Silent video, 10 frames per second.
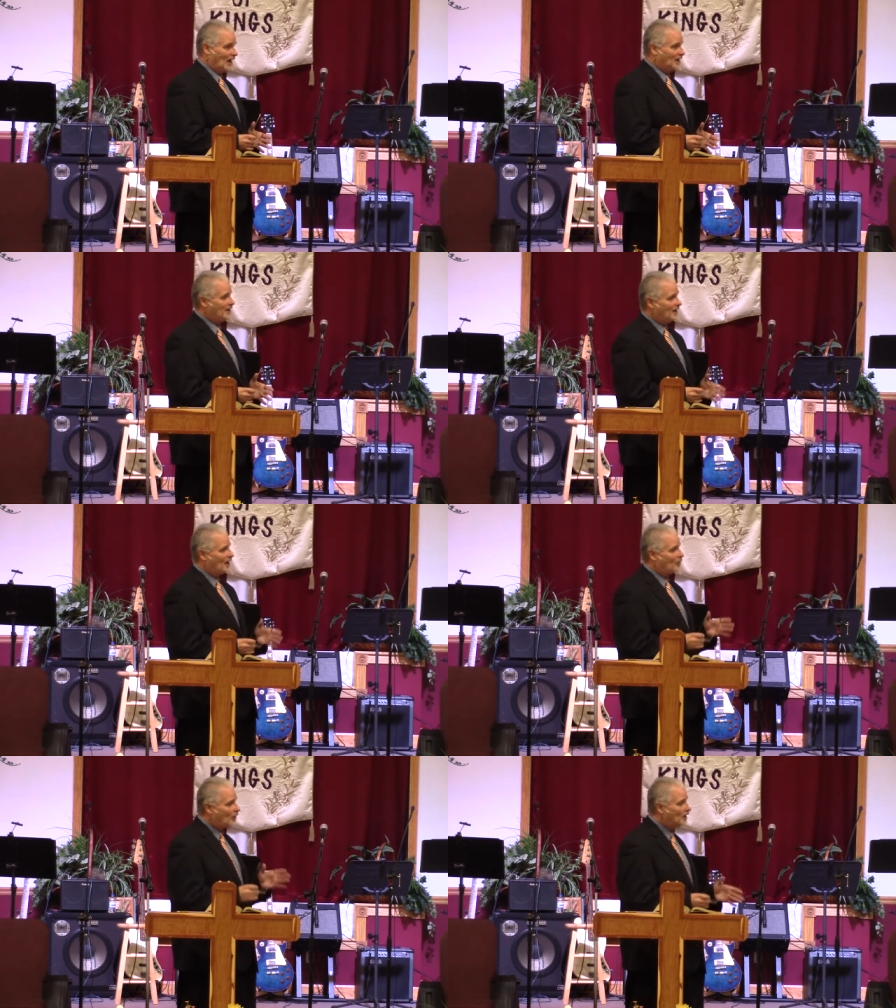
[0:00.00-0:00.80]
I did
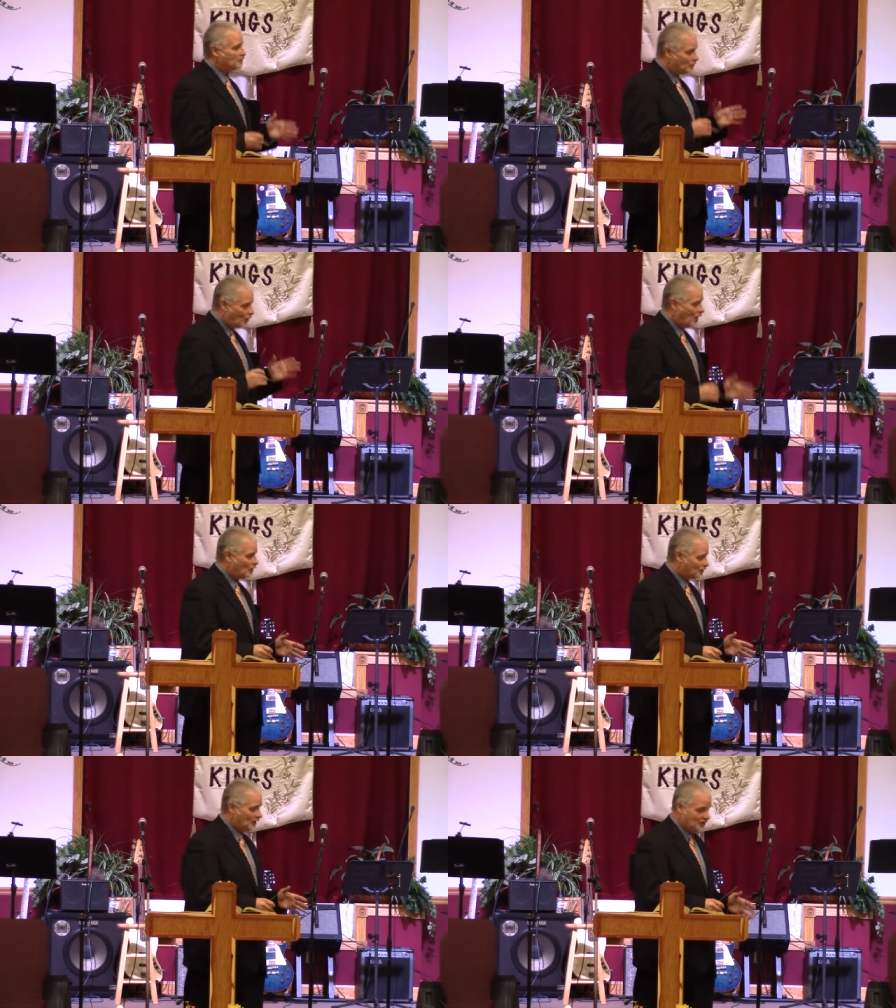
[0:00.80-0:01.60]
not want to
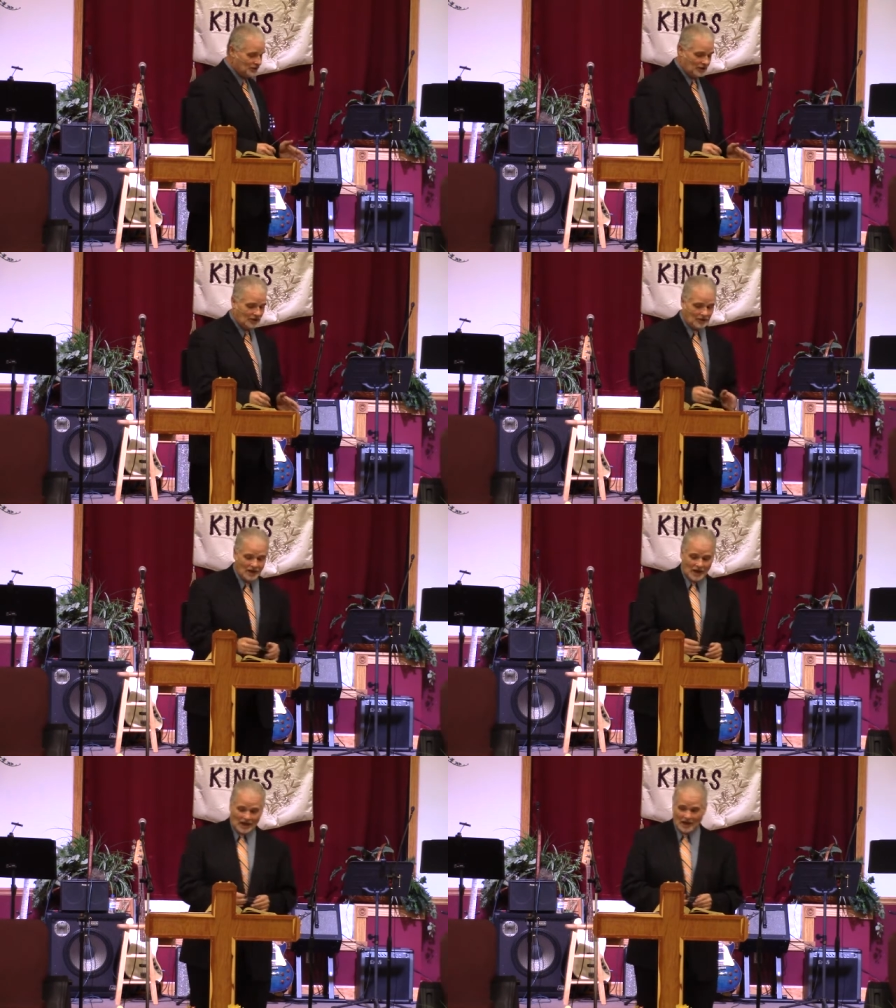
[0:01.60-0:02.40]
walk in here
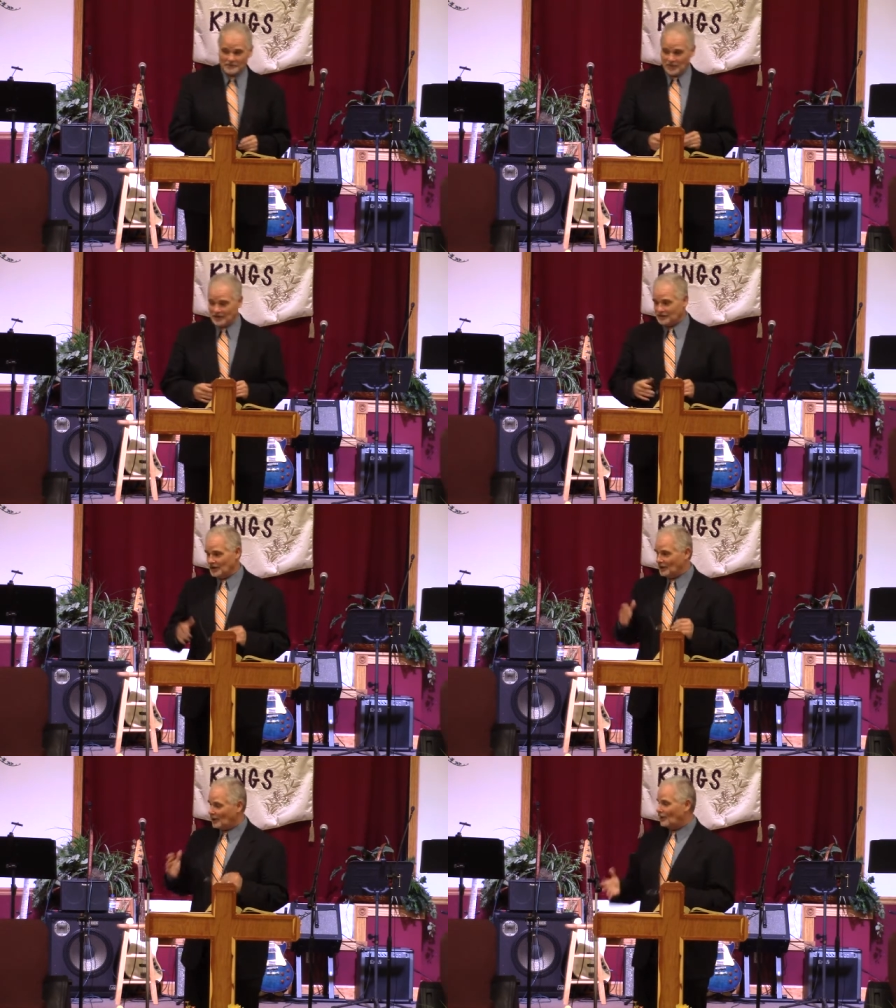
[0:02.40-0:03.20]
and, and
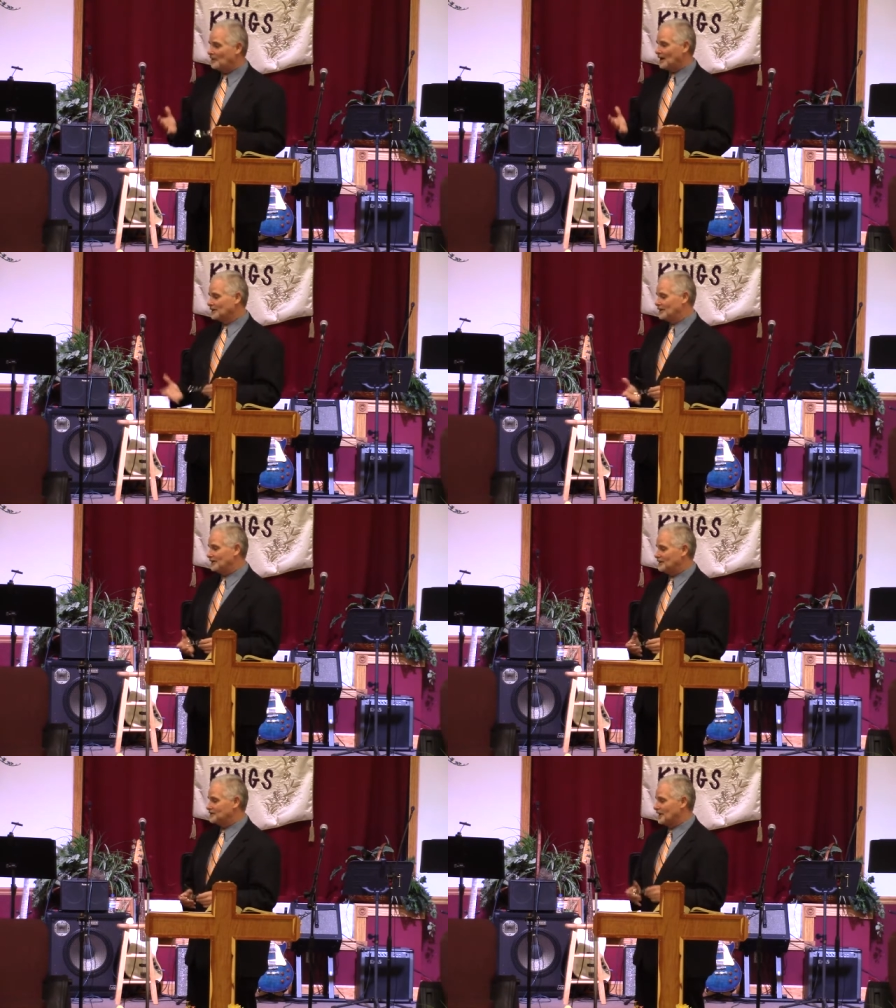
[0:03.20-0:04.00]
say, oh my
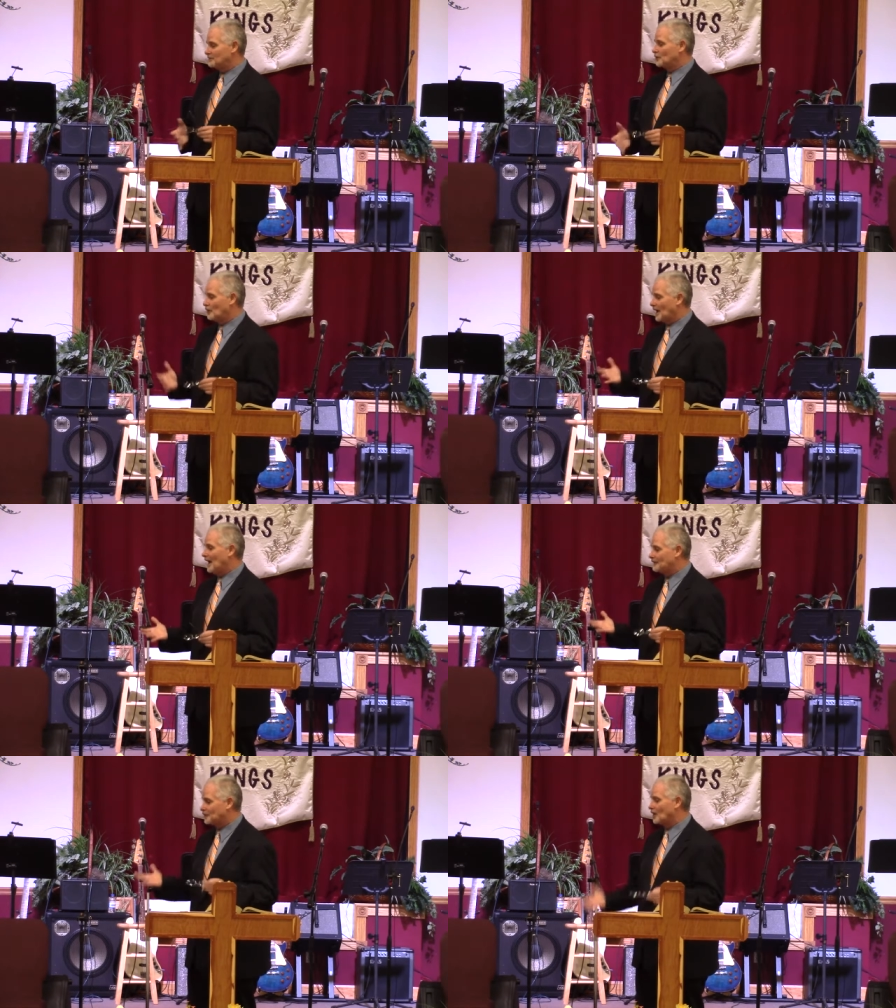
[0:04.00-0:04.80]
goodness, I'm going to
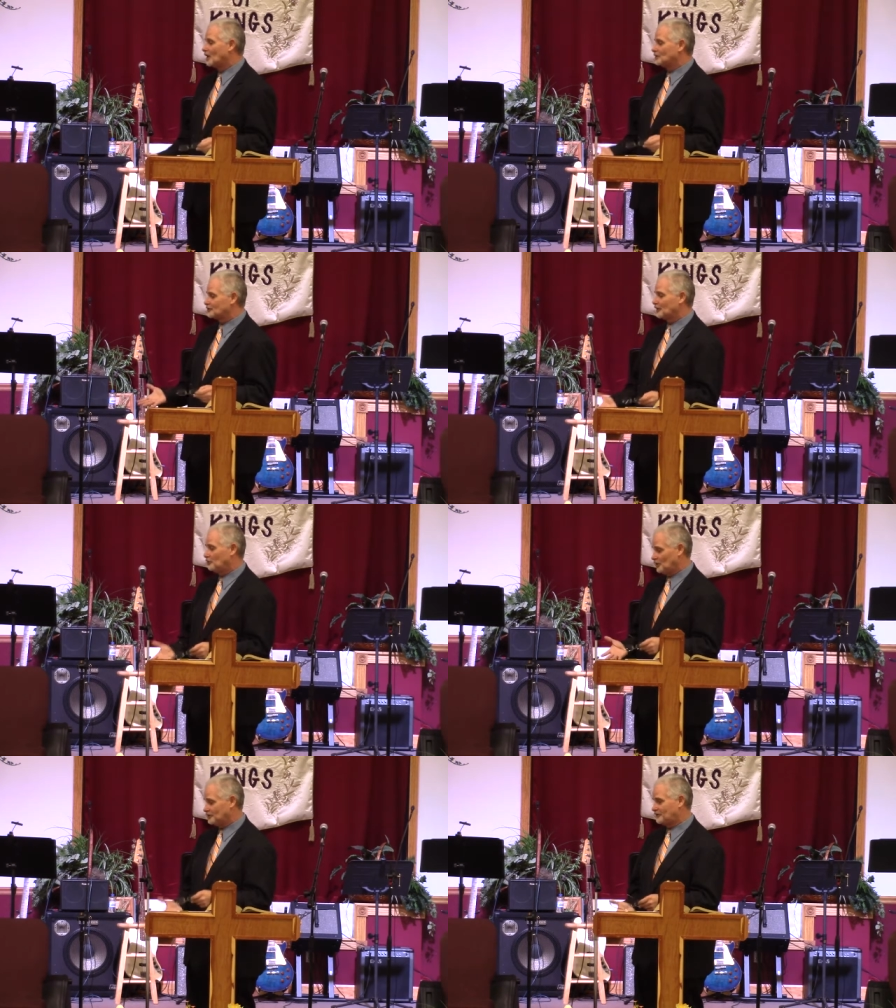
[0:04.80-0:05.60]
have to hurt
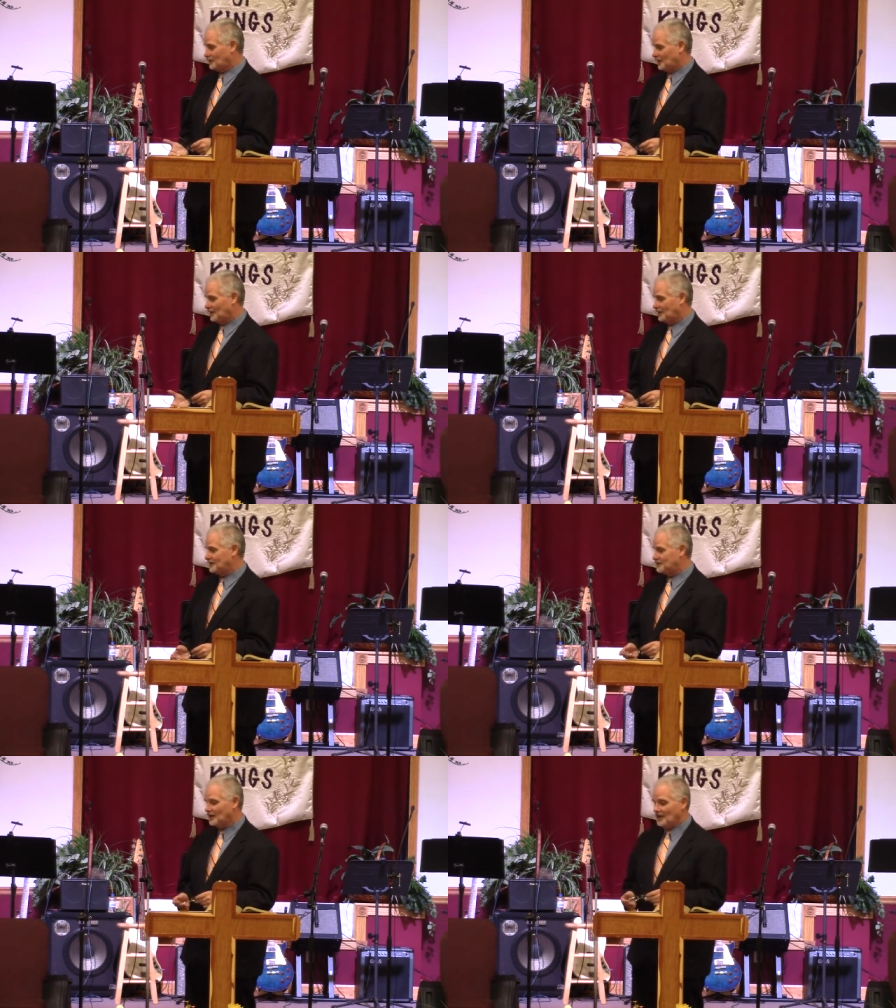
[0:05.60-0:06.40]
someone's
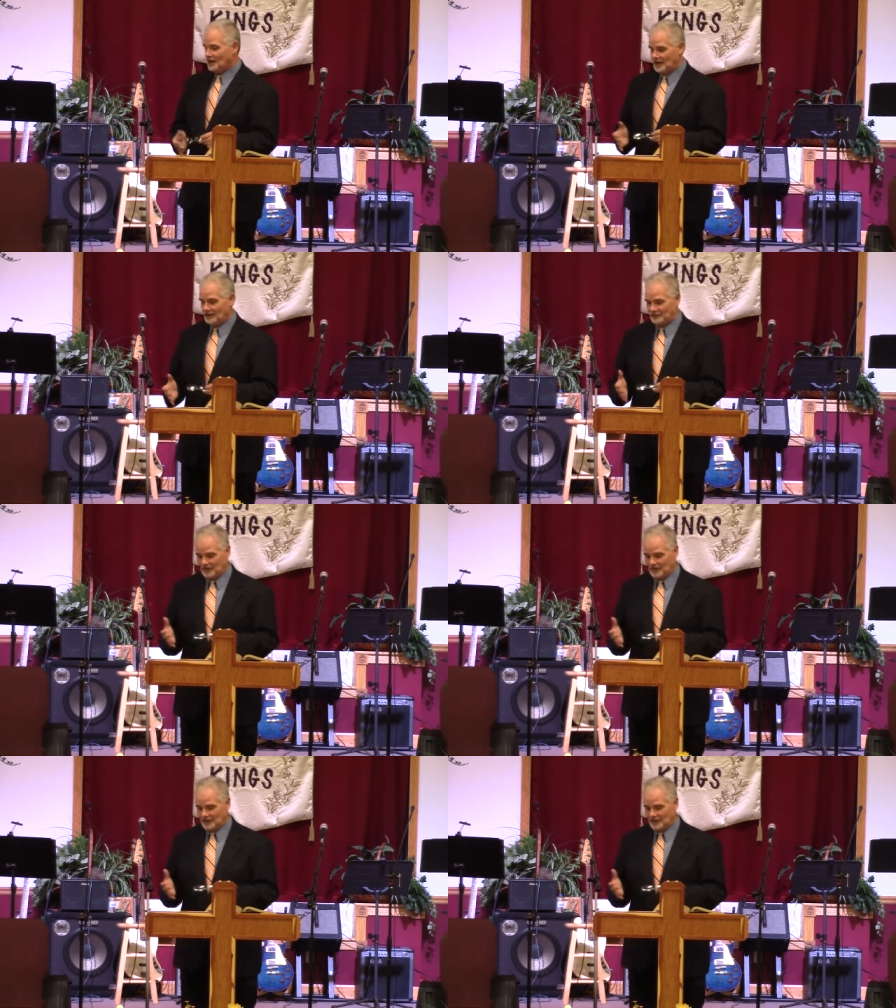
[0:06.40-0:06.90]
feelings if,